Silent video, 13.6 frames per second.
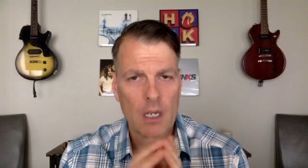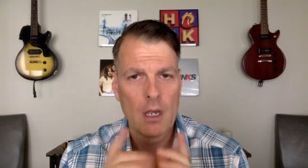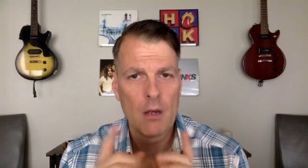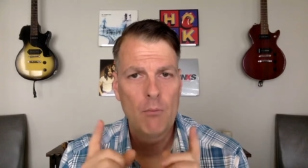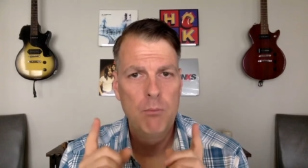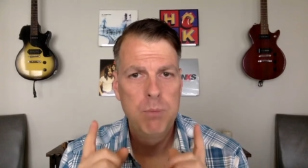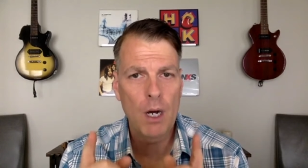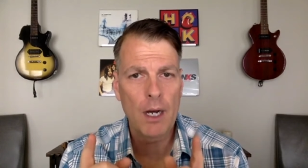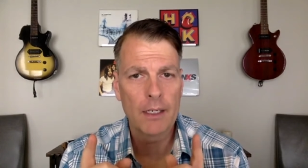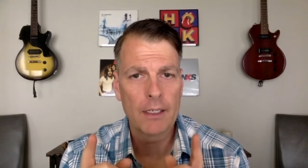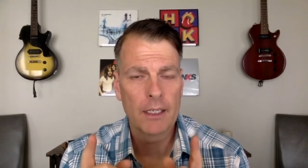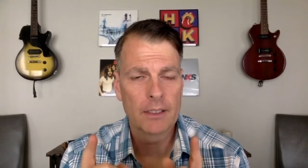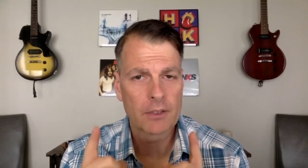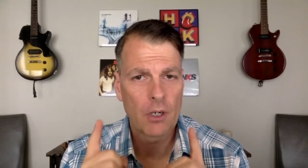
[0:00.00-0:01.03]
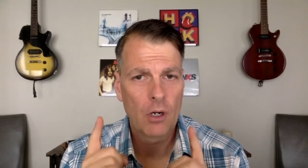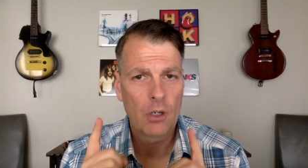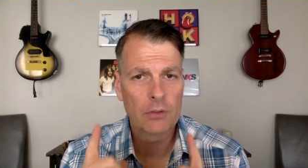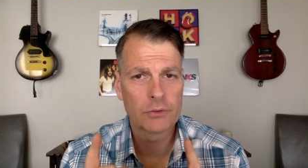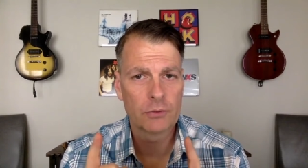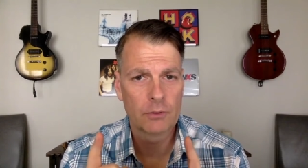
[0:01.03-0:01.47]
but it's
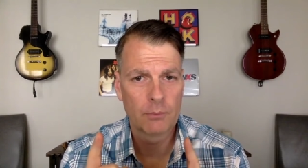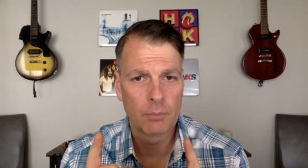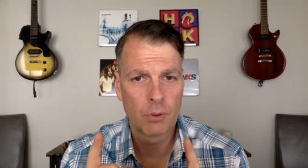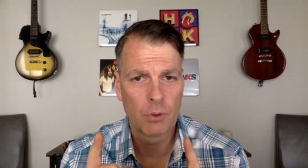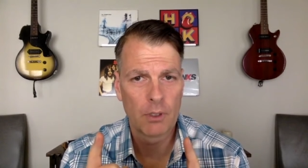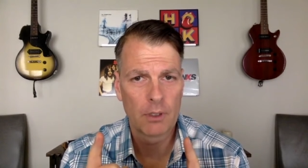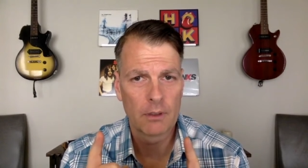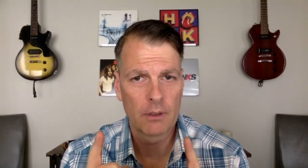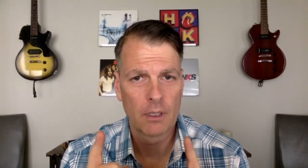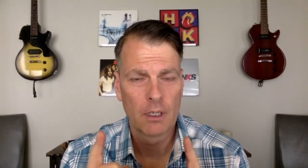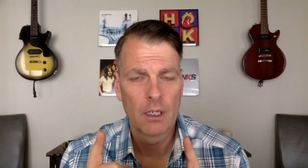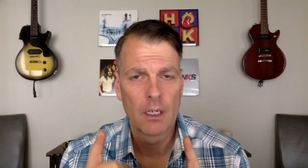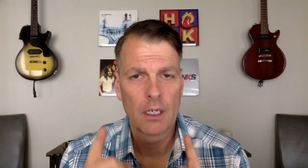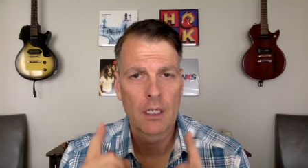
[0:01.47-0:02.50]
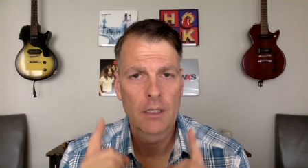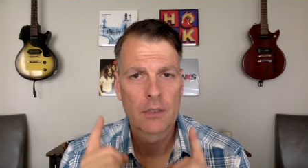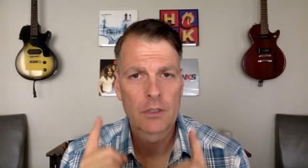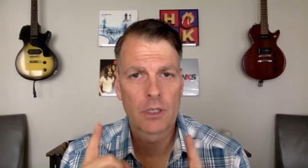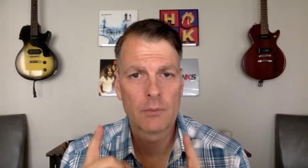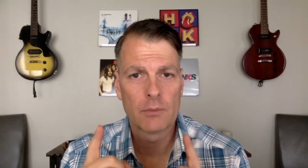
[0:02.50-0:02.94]
also important in
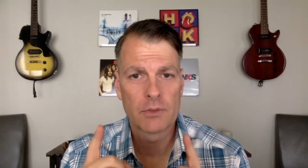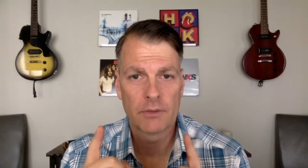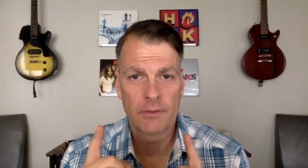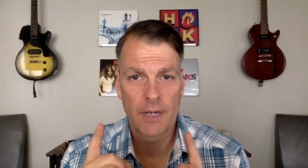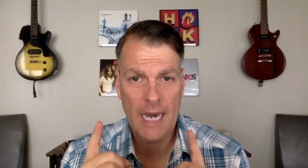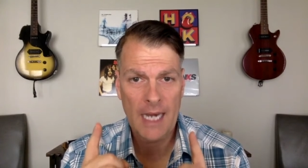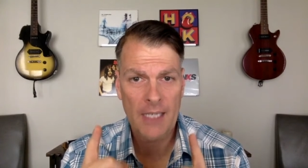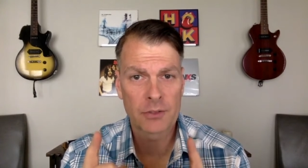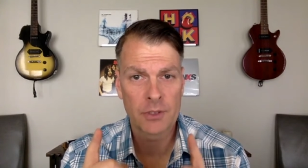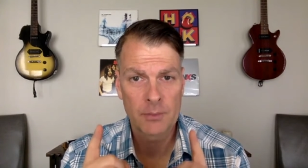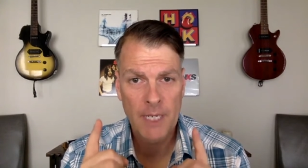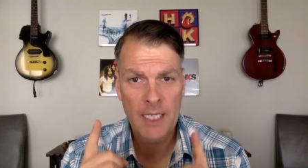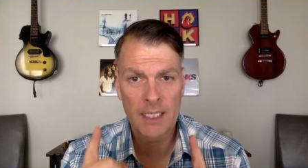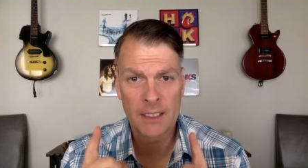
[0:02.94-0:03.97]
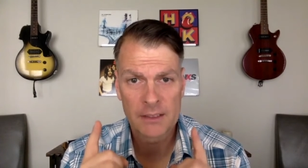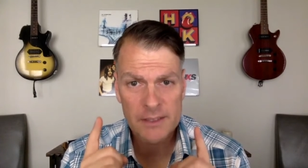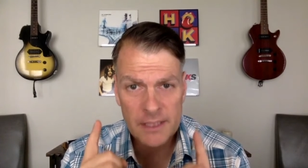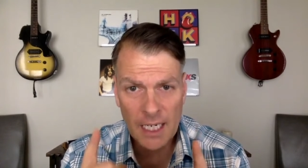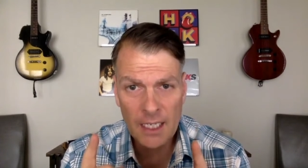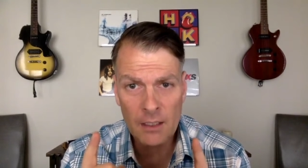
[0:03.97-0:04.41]
terms of actually making
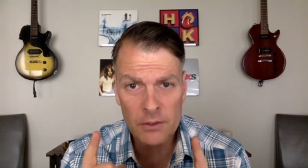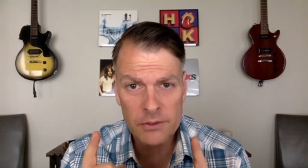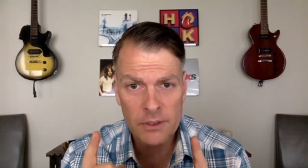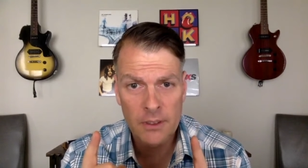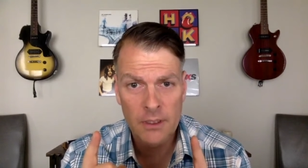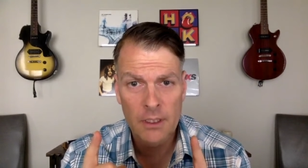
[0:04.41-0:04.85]
sales.